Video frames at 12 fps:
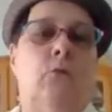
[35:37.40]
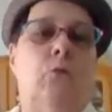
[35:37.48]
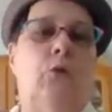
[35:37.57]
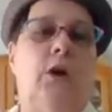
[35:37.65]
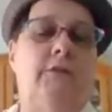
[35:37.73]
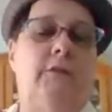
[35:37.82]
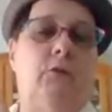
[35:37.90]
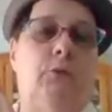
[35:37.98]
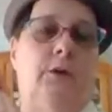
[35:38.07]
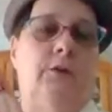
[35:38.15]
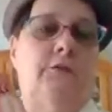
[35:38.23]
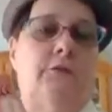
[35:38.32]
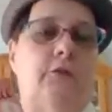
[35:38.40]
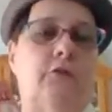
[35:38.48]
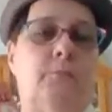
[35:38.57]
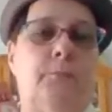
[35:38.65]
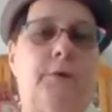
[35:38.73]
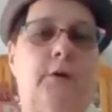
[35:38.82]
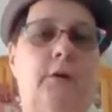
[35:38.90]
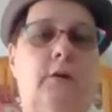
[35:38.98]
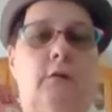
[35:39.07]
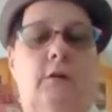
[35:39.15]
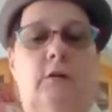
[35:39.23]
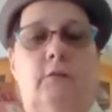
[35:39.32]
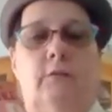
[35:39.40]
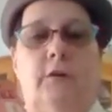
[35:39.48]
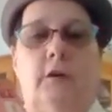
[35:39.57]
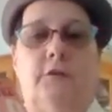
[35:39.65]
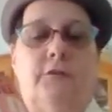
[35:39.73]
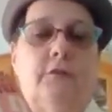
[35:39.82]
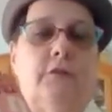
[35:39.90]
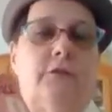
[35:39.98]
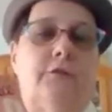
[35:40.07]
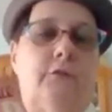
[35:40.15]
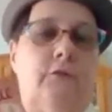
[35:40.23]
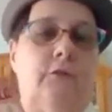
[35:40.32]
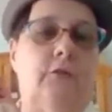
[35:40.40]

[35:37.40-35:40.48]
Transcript: Whoever wins this bid uh, gets this